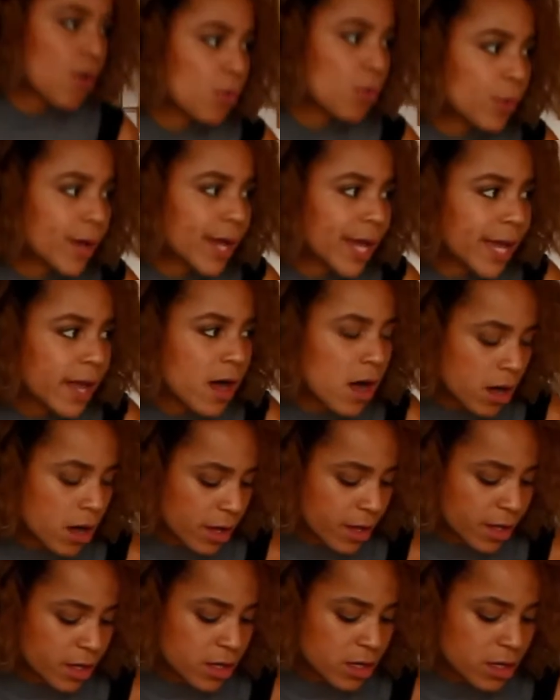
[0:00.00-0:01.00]
We are
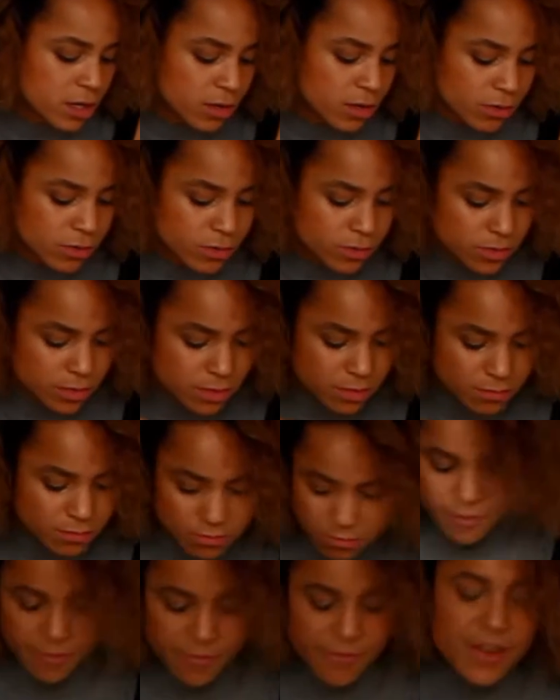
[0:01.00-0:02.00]
going to use
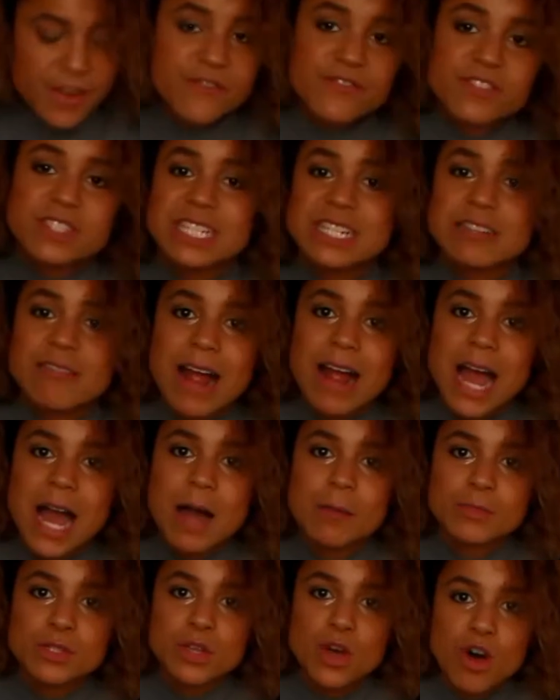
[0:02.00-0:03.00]
50
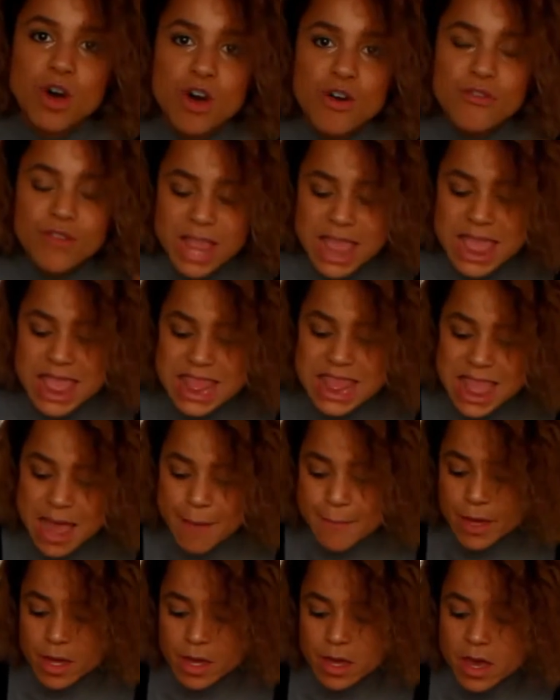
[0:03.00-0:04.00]
grams of
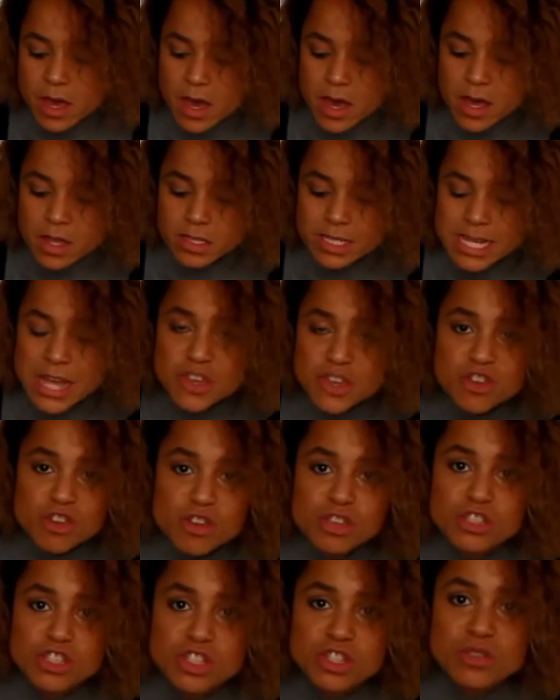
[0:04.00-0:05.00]
lemon curd. Now you
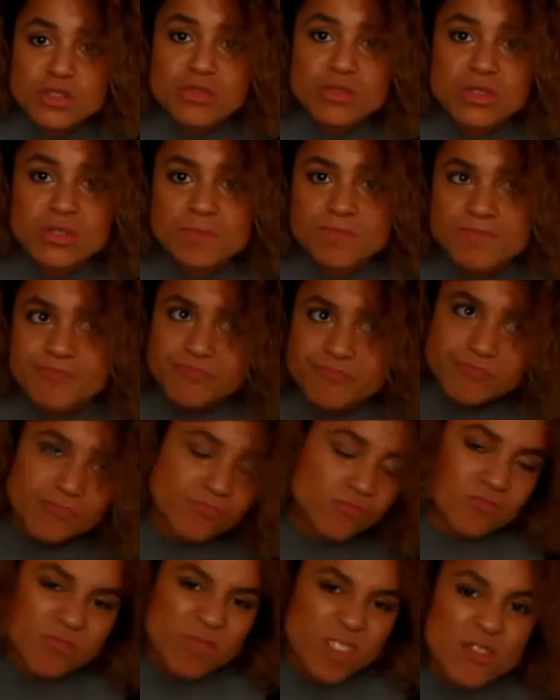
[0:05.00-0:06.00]
could use
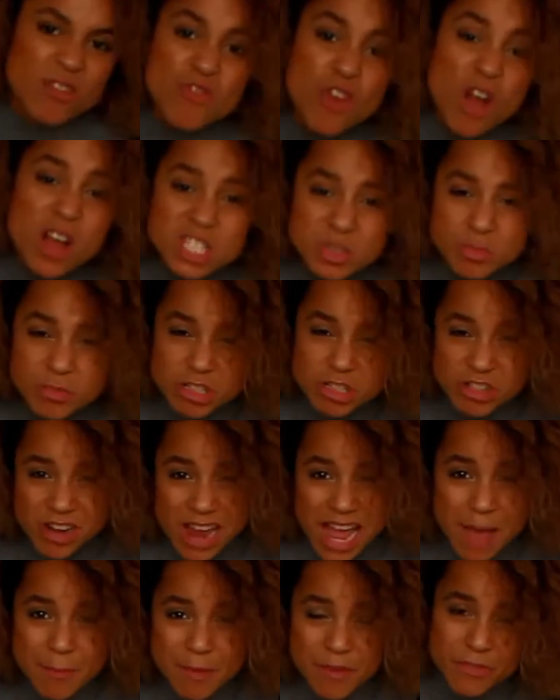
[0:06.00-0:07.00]
raspberry
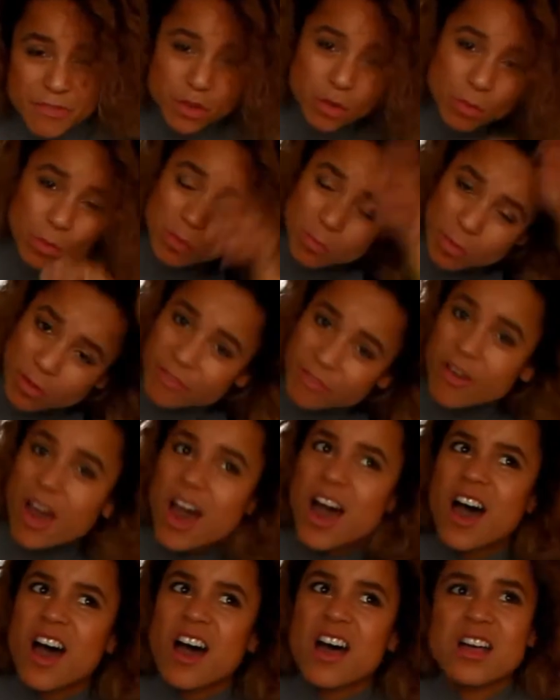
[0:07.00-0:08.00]
jam if you would
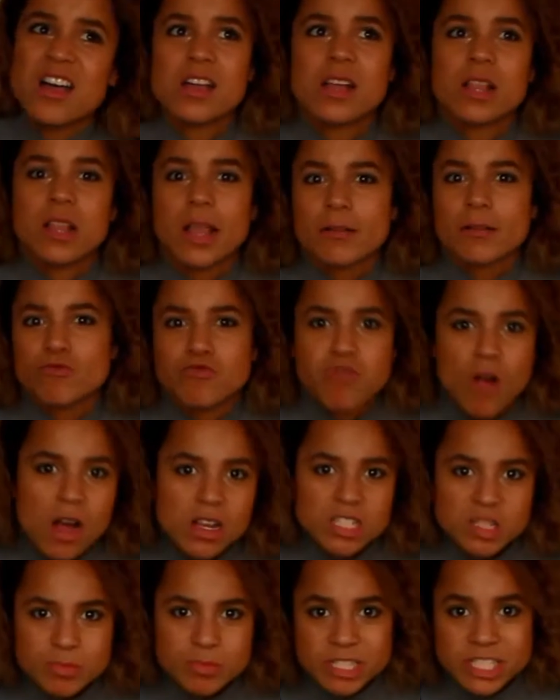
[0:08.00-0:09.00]
prefer like
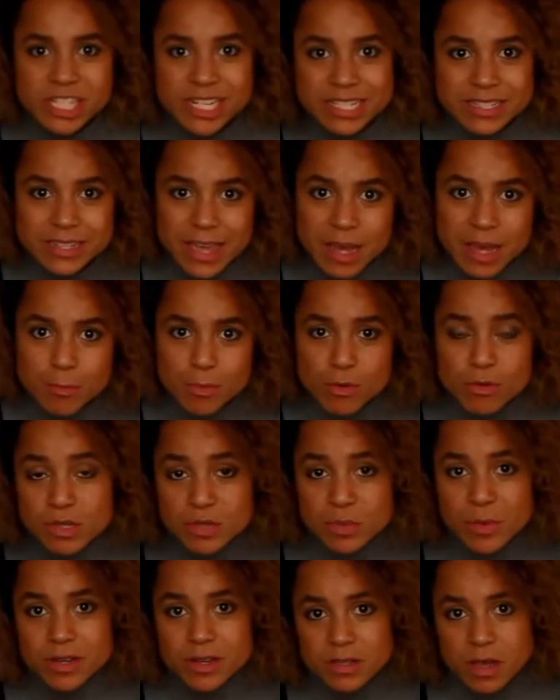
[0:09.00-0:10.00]
raspberry cheesecake
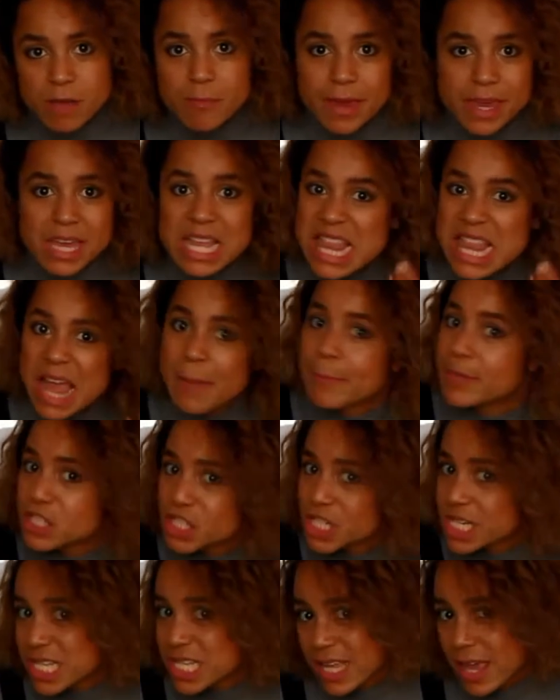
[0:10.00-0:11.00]
balls, whereas I'm making lemon
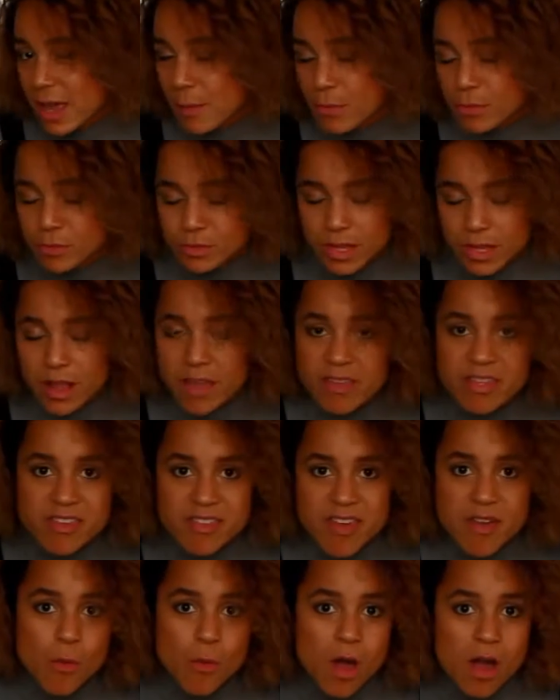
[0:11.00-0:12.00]
cheesecake balls and I think
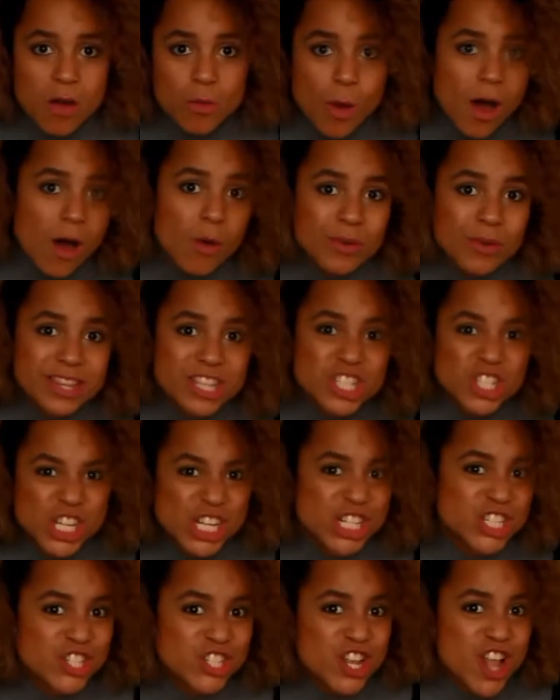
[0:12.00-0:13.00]
they work well with
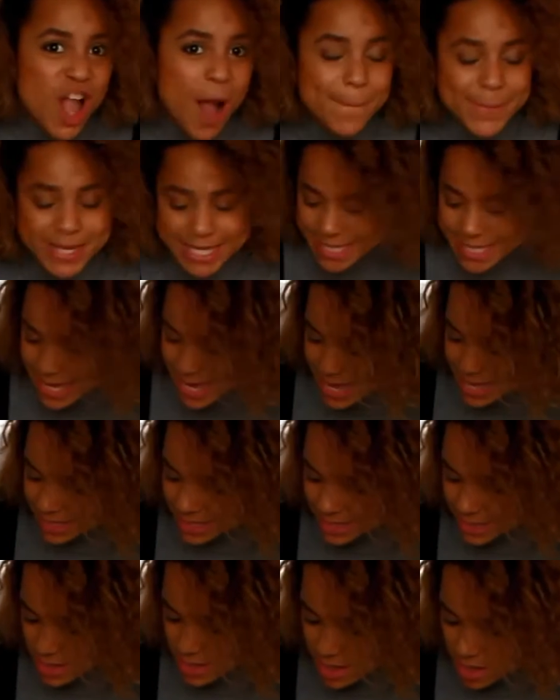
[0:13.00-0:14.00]
ginger nut
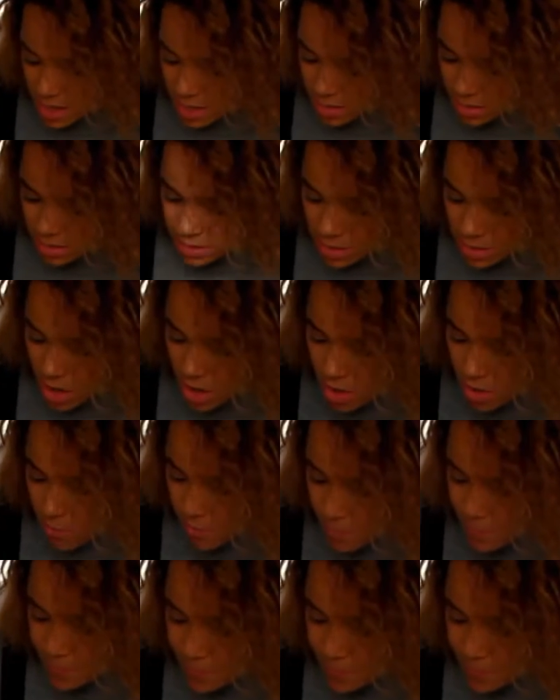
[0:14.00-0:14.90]
biscuits. So